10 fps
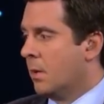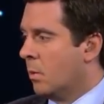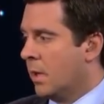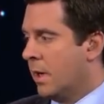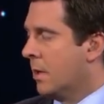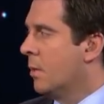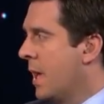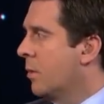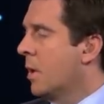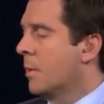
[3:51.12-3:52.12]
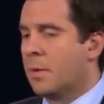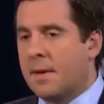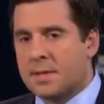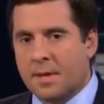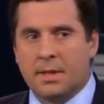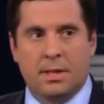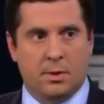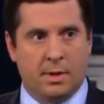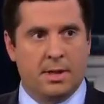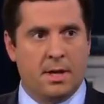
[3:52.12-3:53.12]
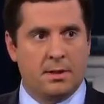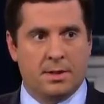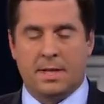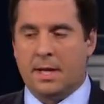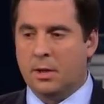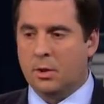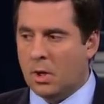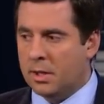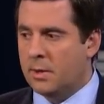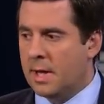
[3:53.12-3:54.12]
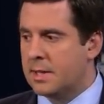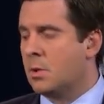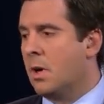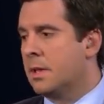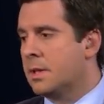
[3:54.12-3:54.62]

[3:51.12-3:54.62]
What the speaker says: we're going to go bankrupt and we have $17 trillion in debt. You guys know all the